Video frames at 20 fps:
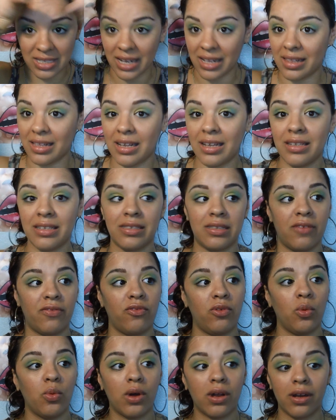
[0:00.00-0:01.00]
like this
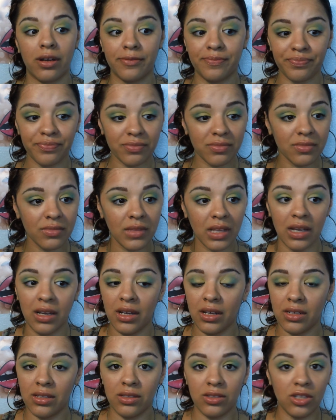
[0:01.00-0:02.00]
if you want to
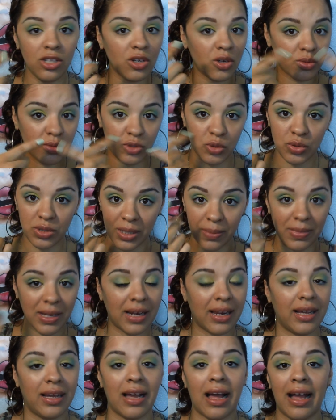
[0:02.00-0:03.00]
you know do something
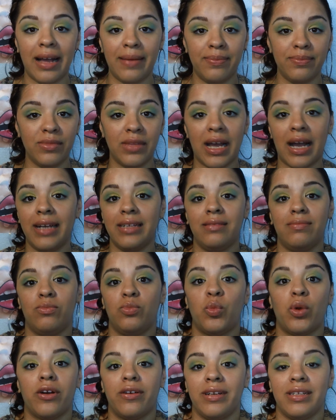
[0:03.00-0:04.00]
like I'm
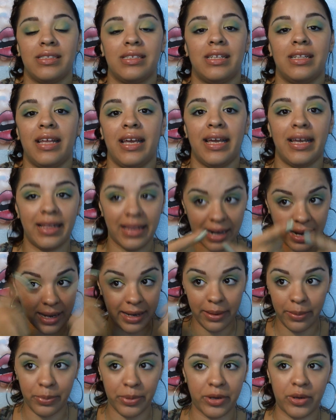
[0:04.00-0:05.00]
I'm wearing today that I
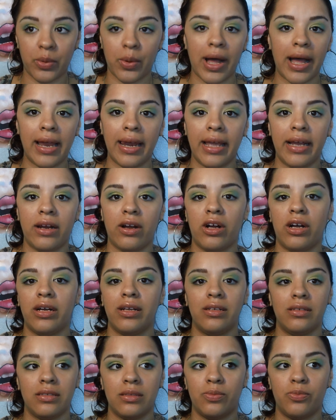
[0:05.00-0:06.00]
didn't put no eyeliner
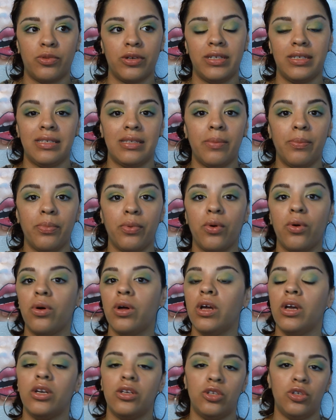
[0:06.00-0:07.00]
on is pretty simple
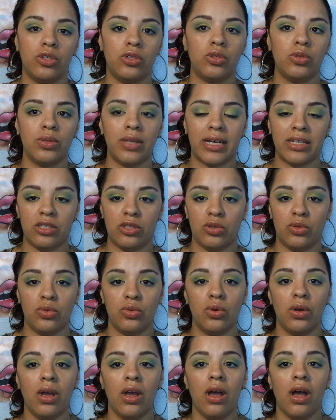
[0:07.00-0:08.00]
you can do that too
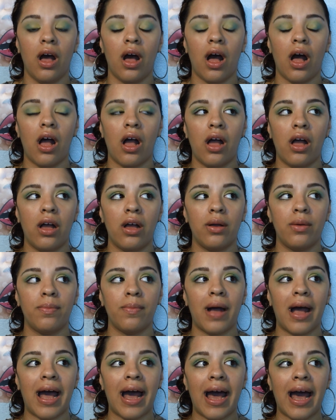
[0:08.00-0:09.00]

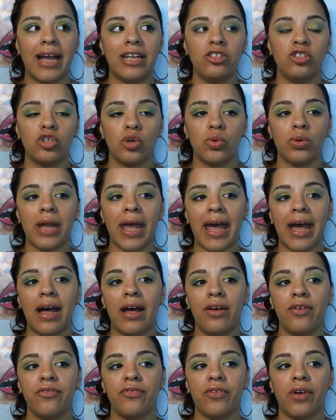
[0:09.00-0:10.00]
um, I don't
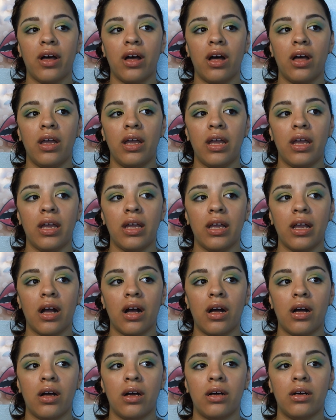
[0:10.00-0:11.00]
have a
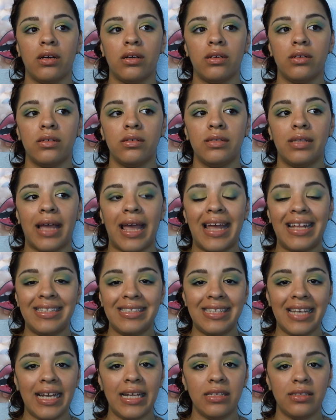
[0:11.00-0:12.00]
uh, the
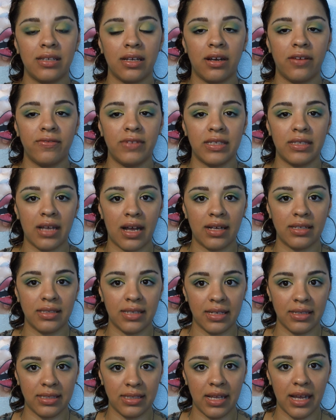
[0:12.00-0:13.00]
end date of this
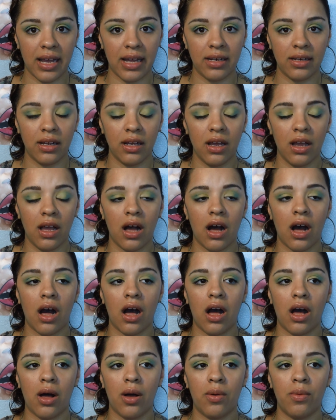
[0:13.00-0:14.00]
contest yet
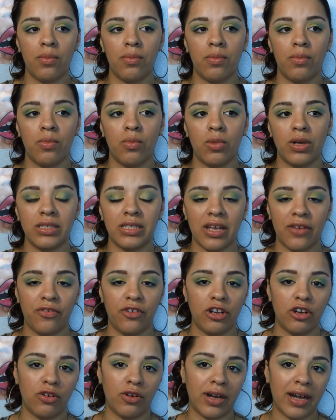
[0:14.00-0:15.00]
um, once I
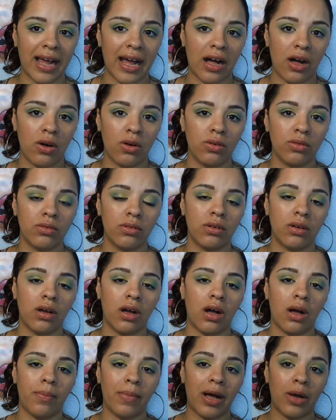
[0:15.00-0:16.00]
figure it out
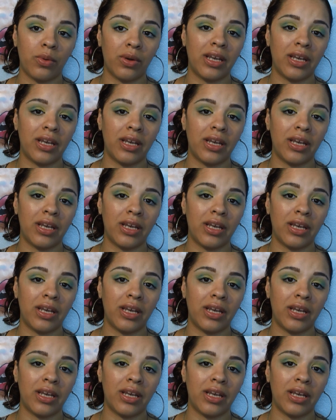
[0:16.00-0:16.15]
um, I